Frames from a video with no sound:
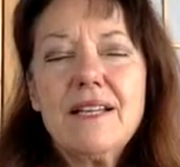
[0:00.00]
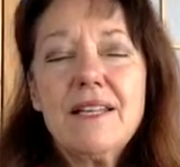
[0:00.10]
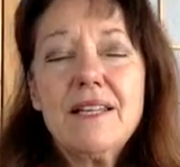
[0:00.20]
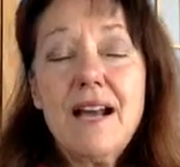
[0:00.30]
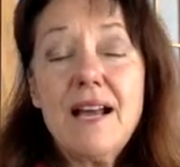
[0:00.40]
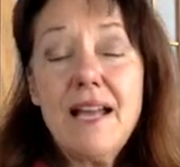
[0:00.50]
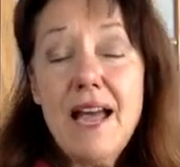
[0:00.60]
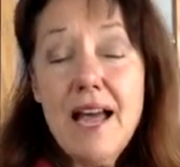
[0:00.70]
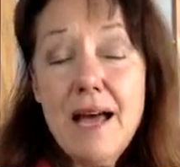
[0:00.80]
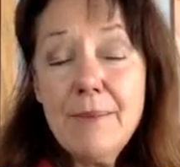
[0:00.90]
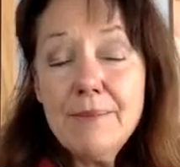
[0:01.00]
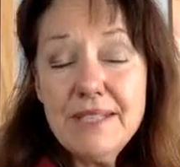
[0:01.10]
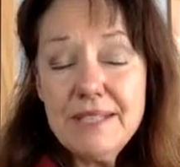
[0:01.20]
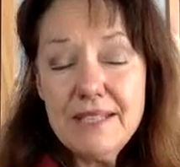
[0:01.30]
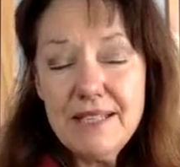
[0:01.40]
that I am
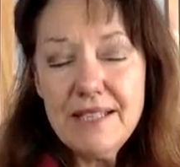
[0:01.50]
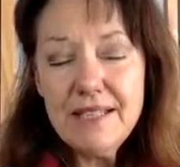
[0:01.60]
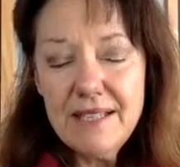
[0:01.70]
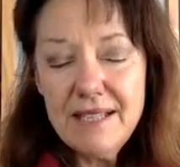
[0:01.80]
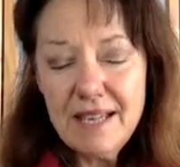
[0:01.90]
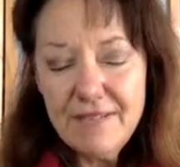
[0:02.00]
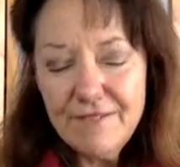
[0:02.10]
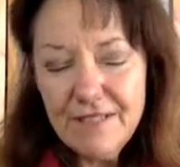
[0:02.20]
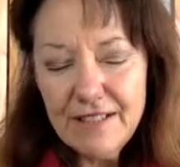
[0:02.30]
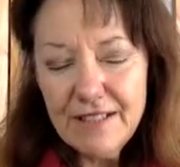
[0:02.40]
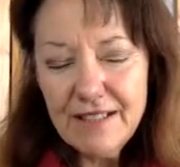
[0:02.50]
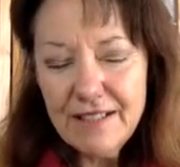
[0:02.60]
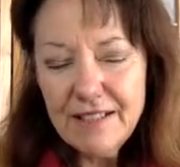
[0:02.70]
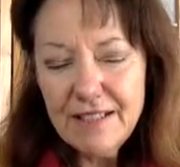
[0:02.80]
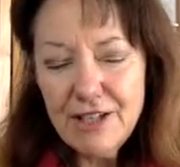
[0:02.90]
seeing and feeling